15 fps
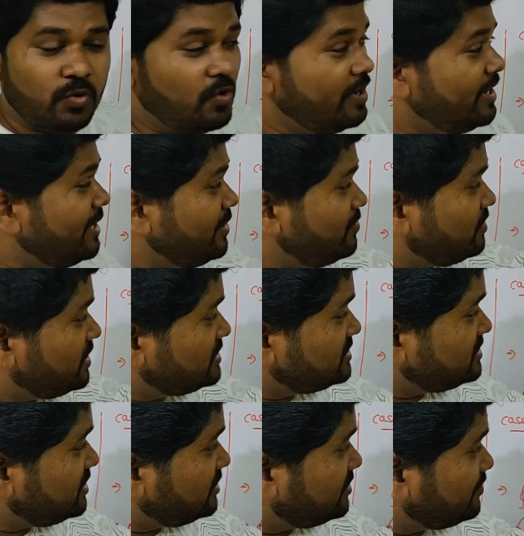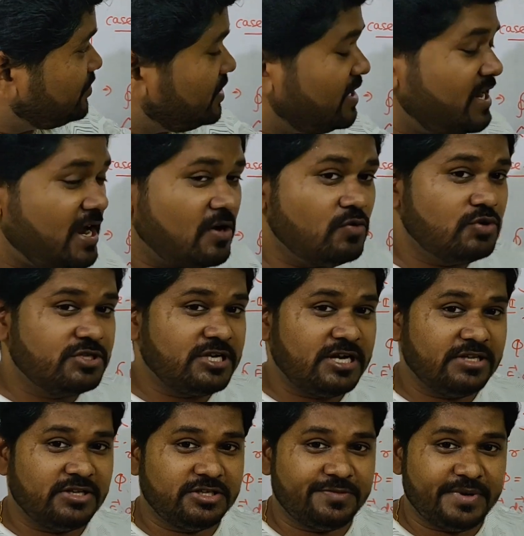When you consider the point
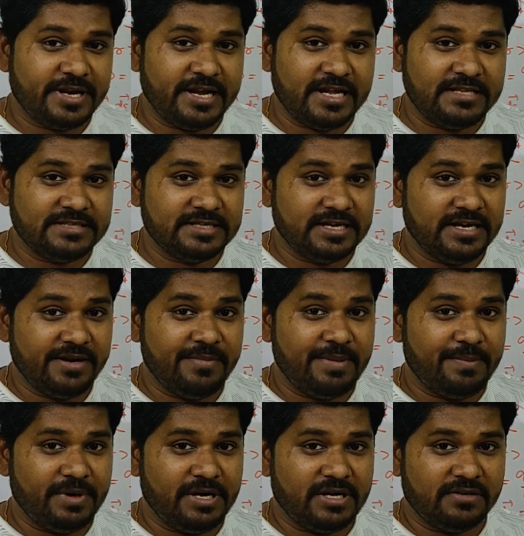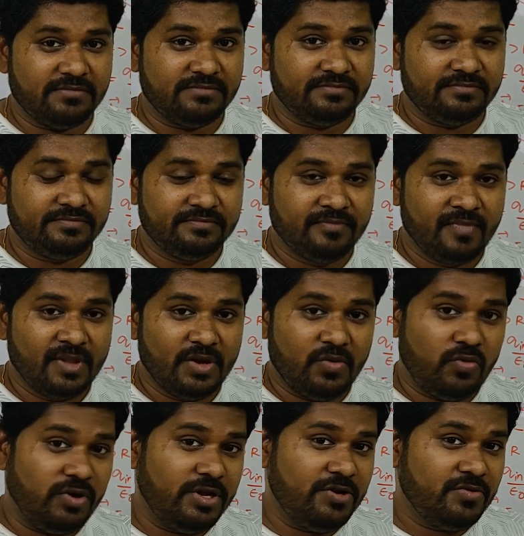outside the spherical shell, remember,
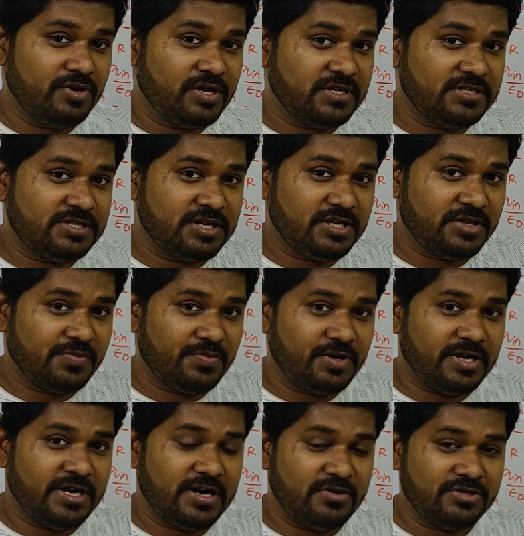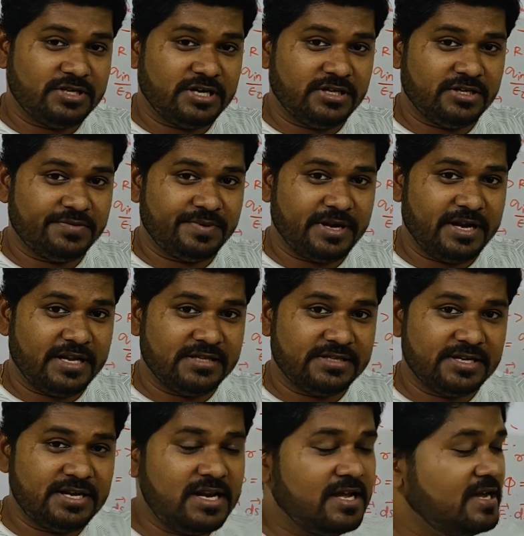when you consider the point outside the spherical
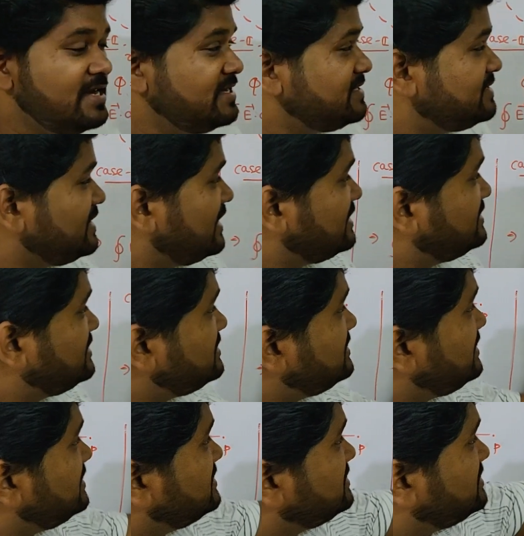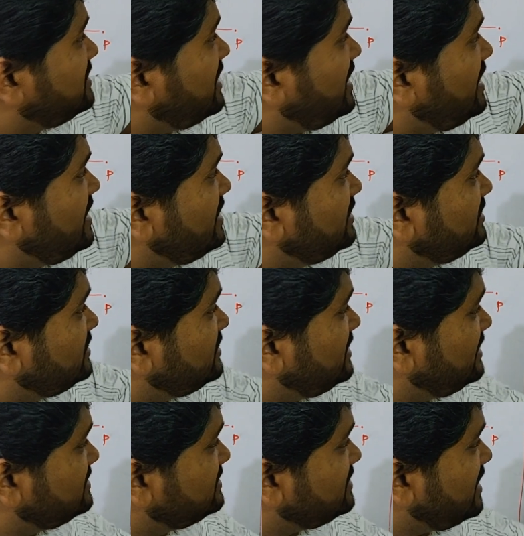shell, charges
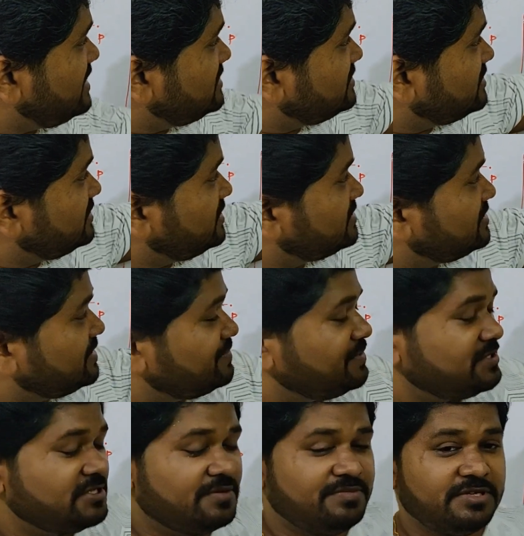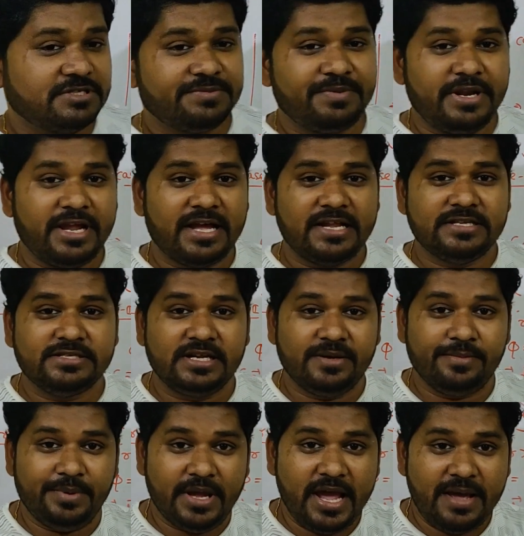resides on the surface of the spherical
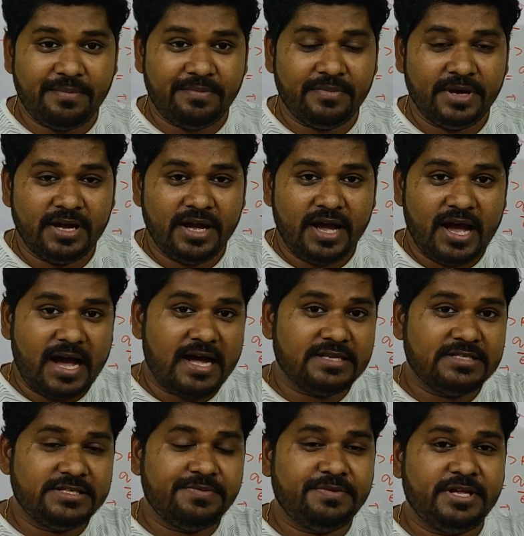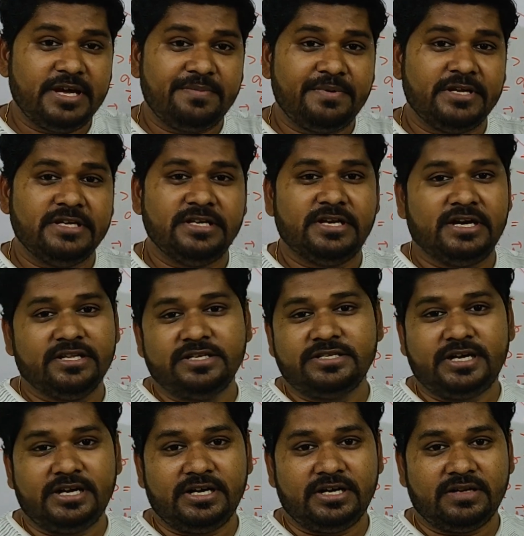shell behave as if they are present at the
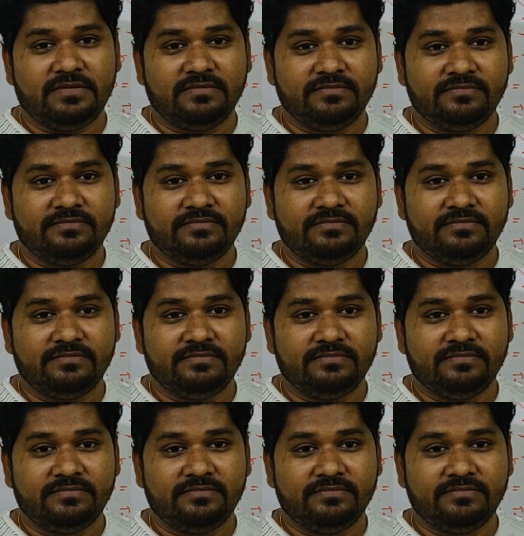center.